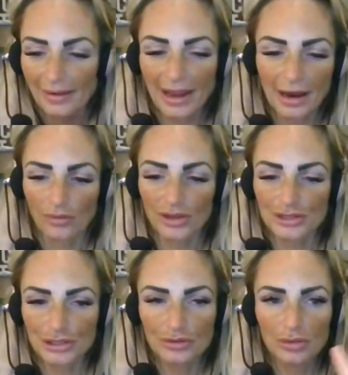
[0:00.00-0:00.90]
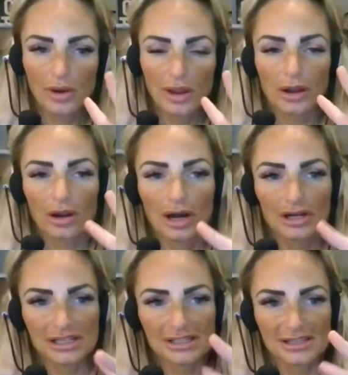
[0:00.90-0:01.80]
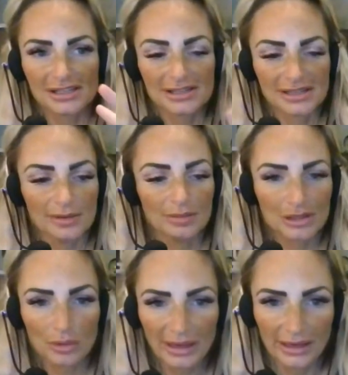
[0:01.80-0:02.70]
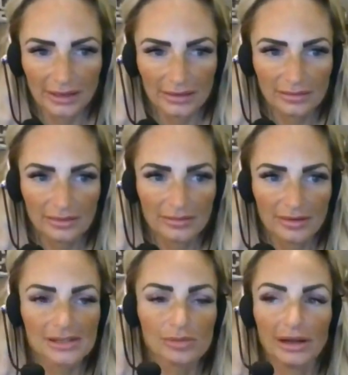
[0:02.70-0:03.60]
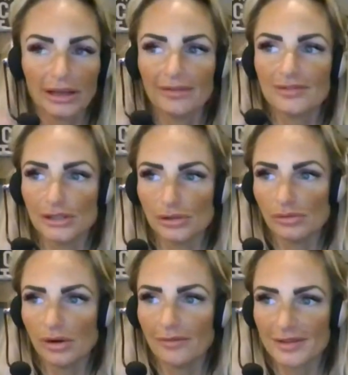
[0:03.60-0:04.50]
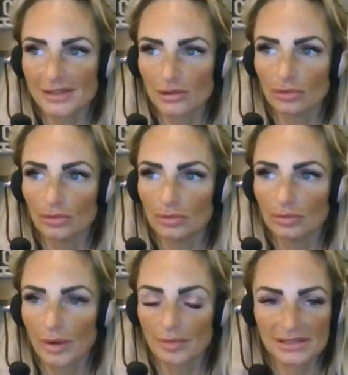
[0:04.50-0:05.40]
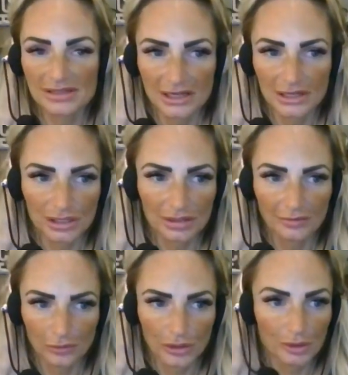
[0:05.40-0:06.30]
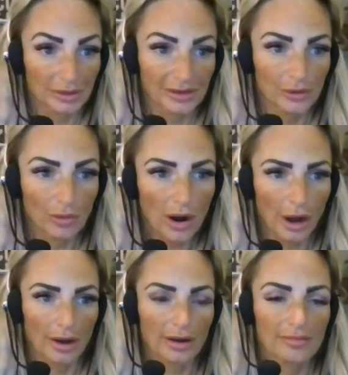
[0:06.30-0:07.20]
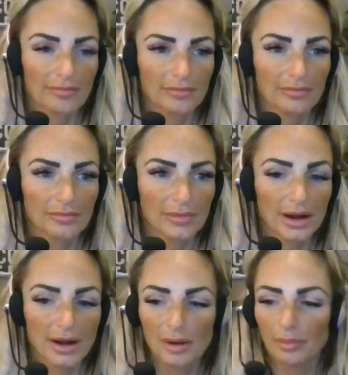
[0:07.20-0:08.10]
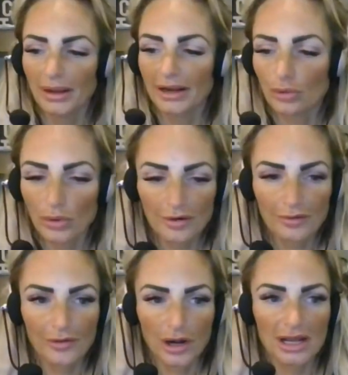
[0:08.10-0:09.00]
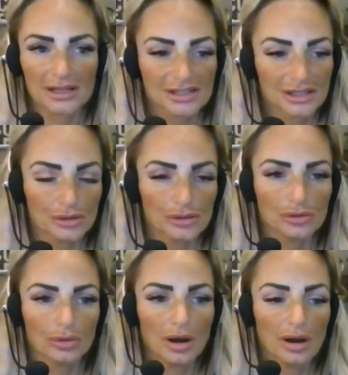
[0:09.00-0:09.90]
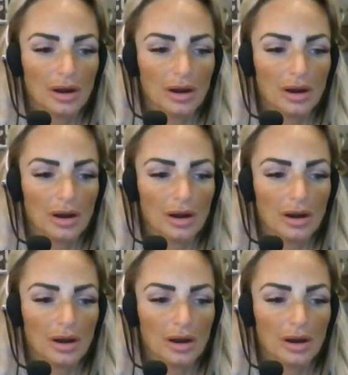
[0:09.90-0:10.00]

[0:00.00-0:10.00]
Now, the two consciousnesses in between is what gives you a physical representation of who you believe you are. But in order for us to